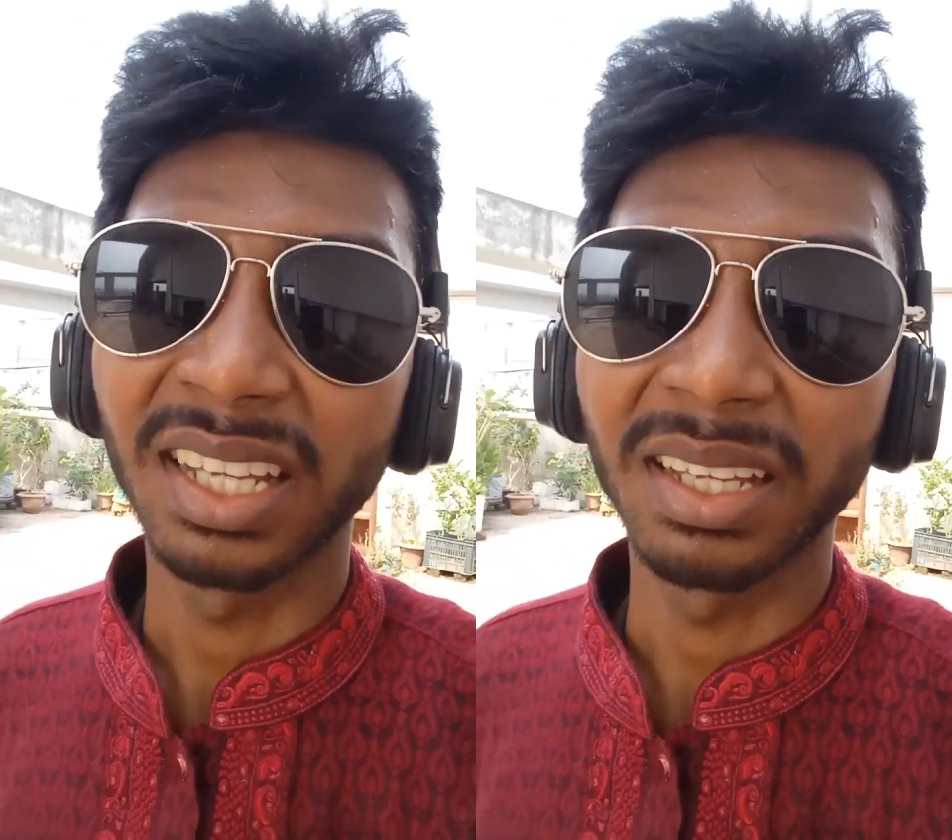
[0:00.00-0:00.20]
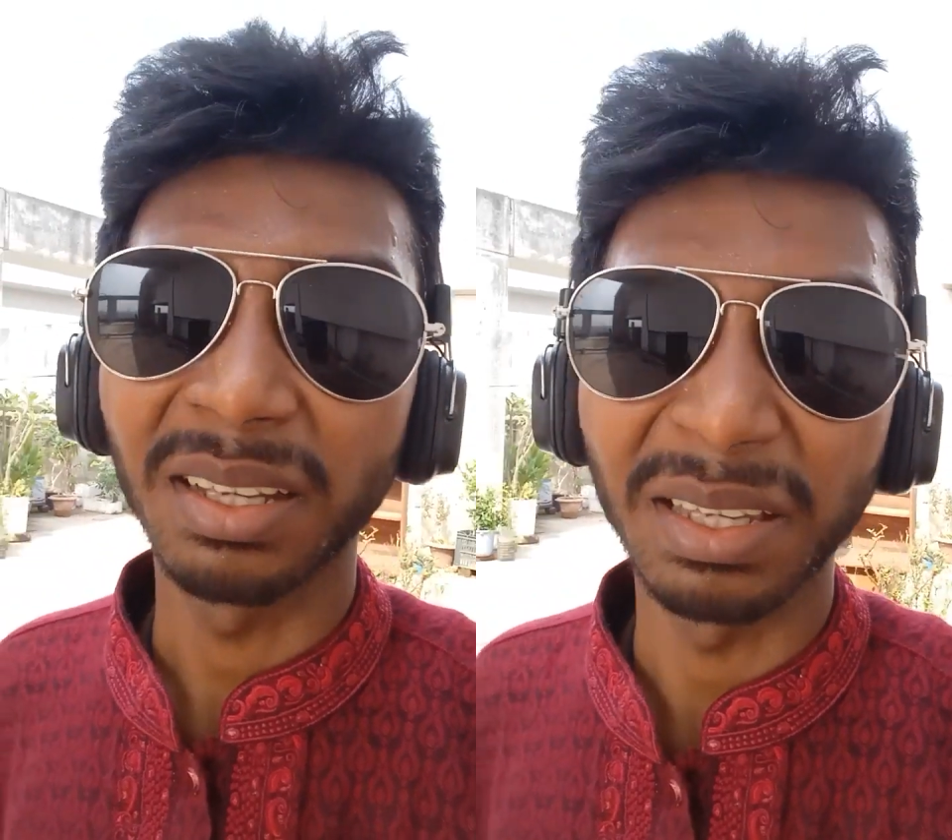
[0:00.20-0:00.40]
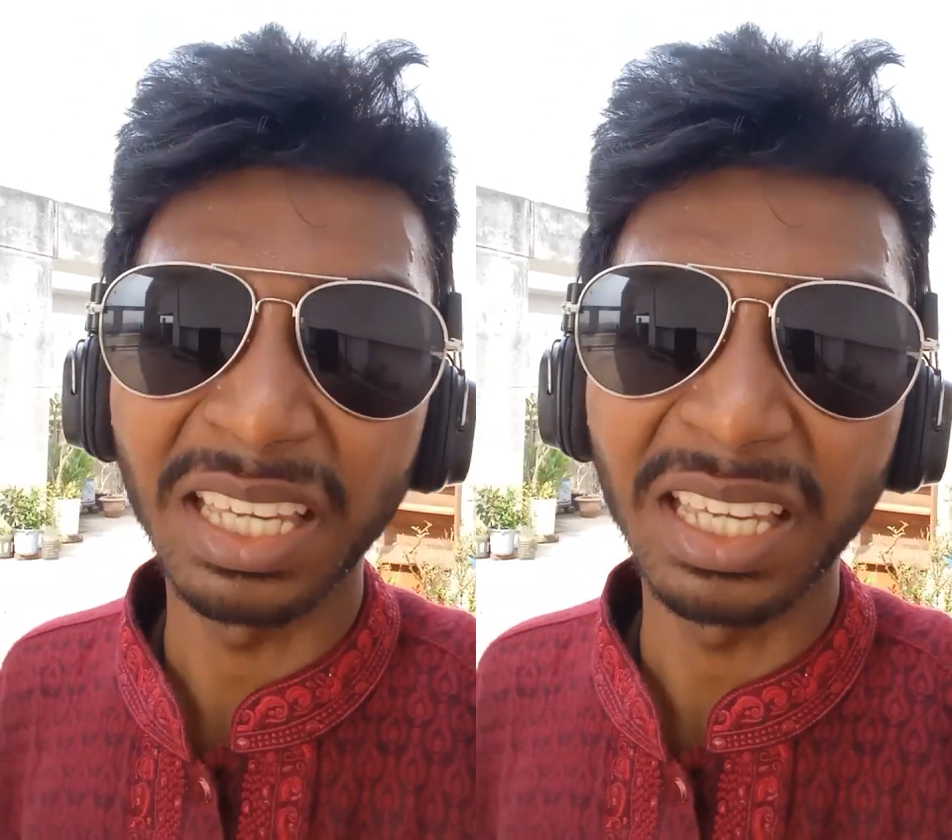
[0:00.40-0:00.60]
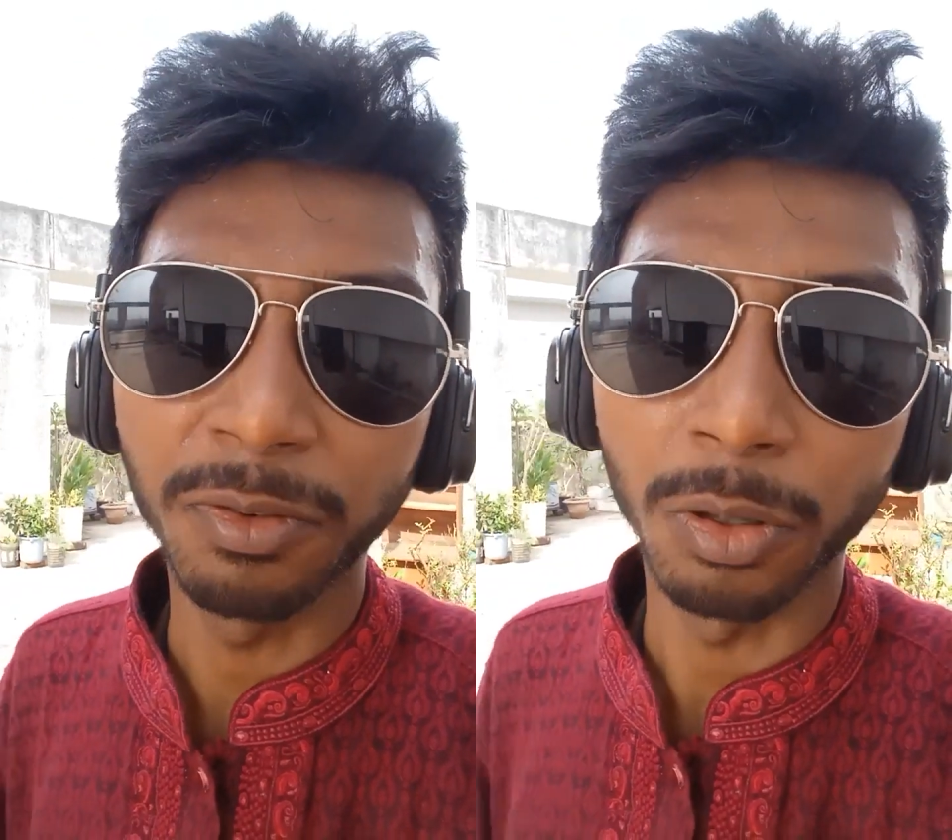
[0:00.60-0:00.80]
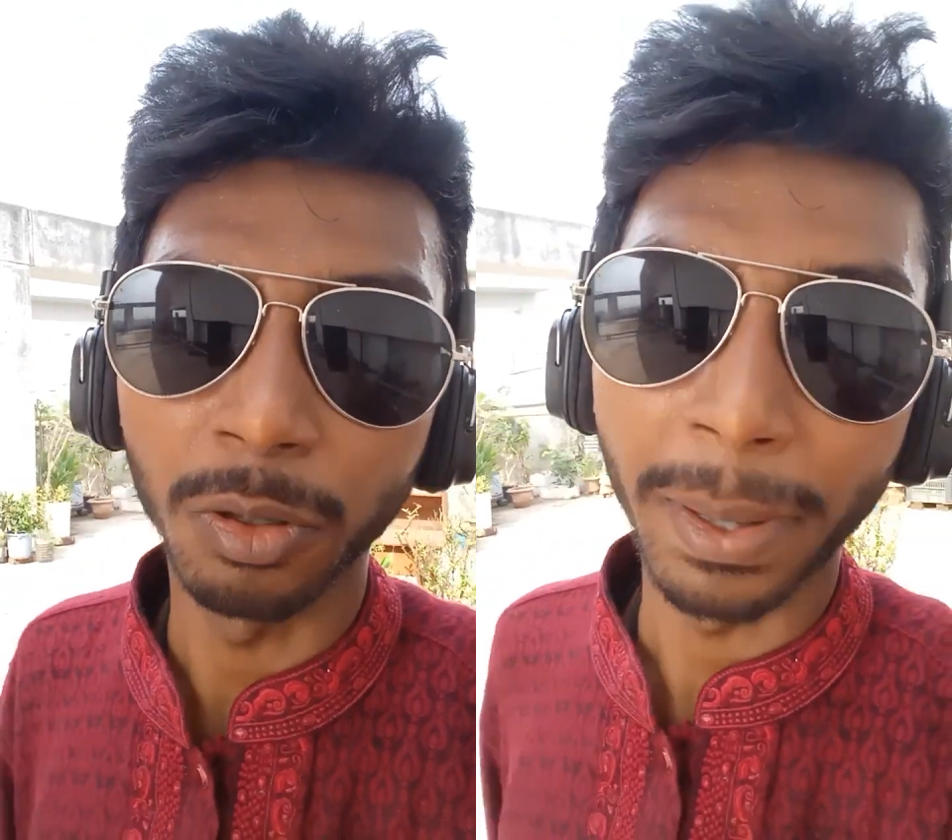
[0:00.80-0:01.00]

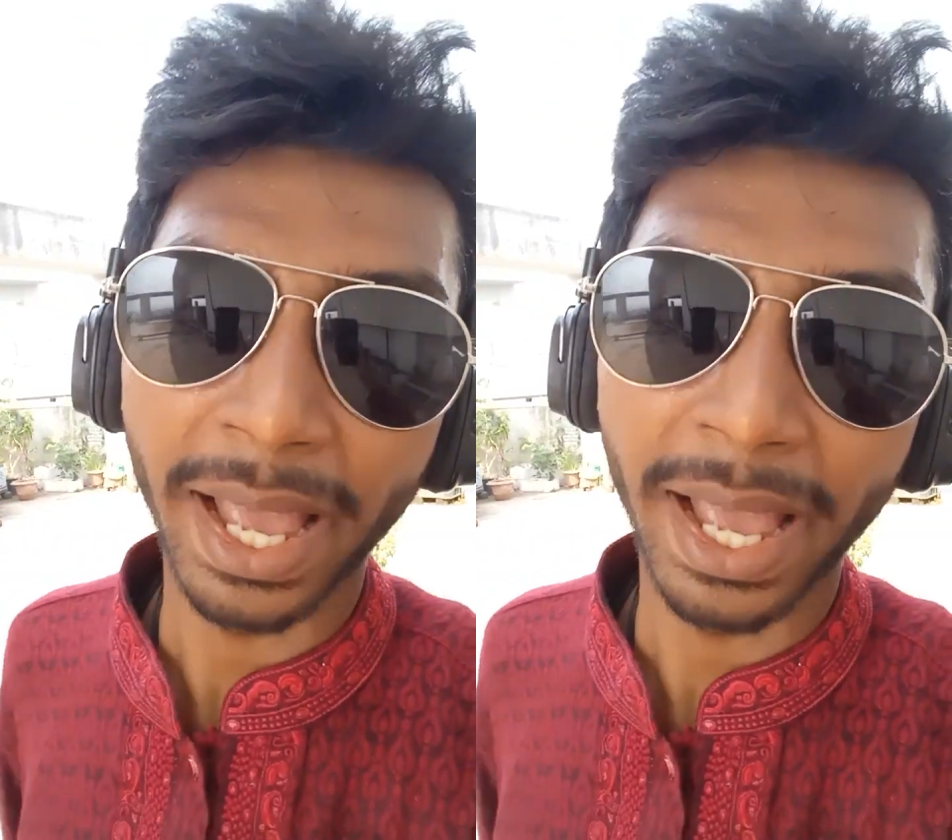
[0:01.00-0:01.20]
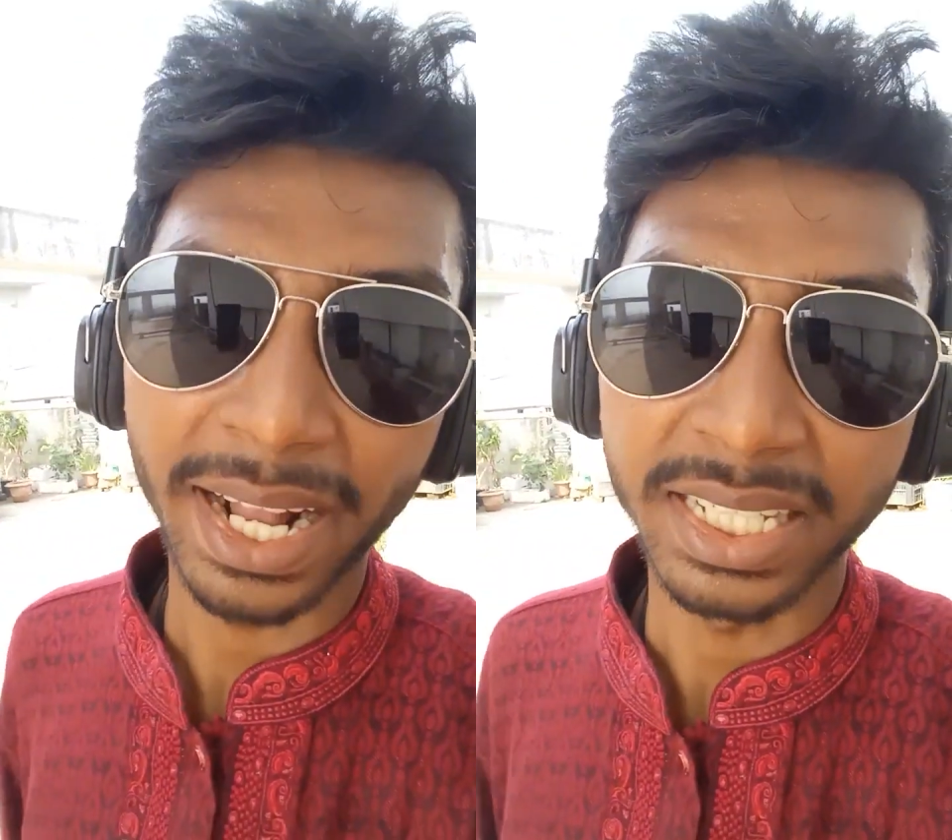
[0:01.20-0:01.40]
evil, bad